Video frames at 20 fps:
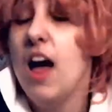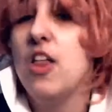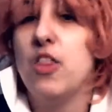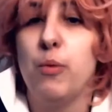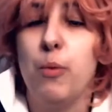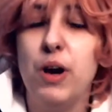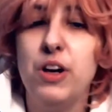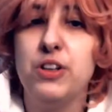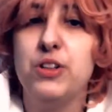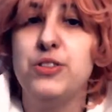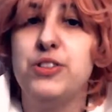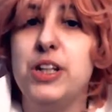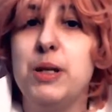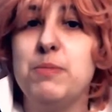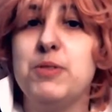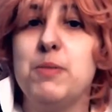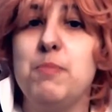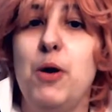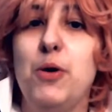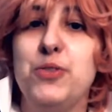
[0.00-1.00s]
The one who
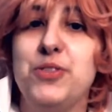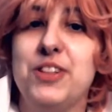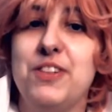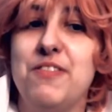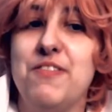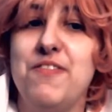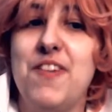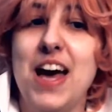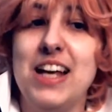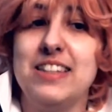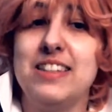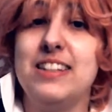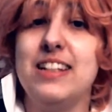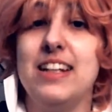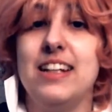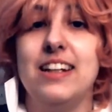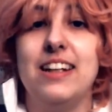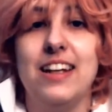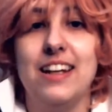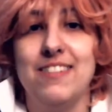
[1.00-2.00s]
seems the most
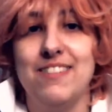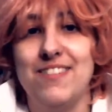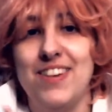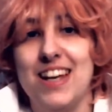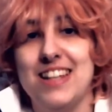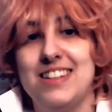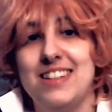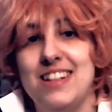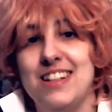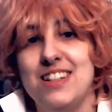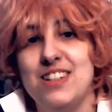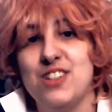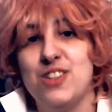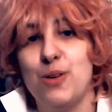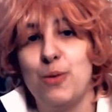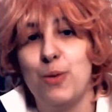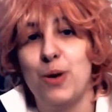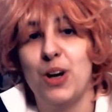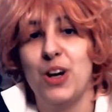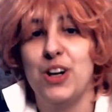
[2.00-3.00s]
invested is
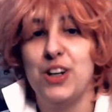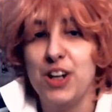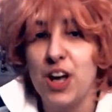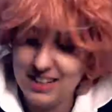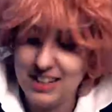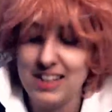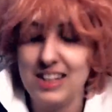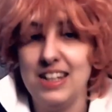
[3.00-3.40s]
the word,